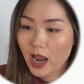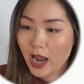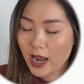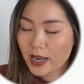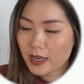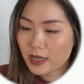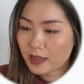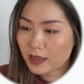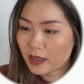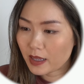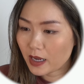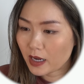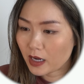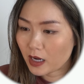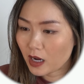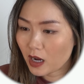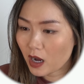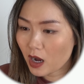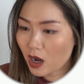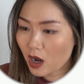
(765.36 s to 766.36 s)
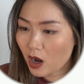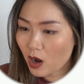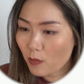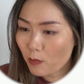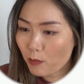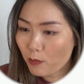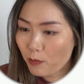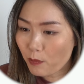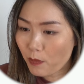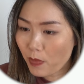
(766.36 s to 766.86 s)
anything
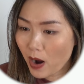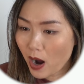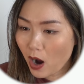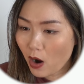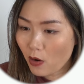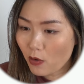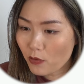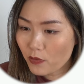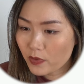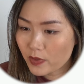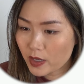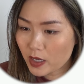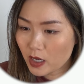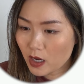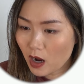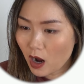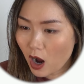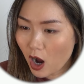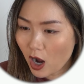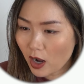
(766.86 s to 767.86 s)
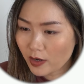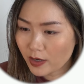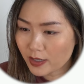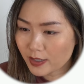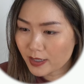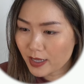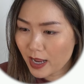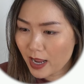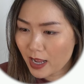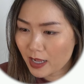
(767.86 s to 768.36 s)
about the
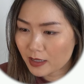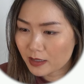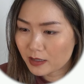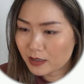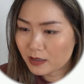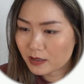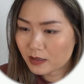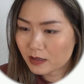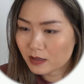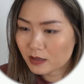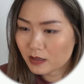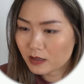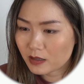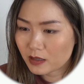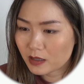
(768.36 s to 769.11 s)
Honest Ed's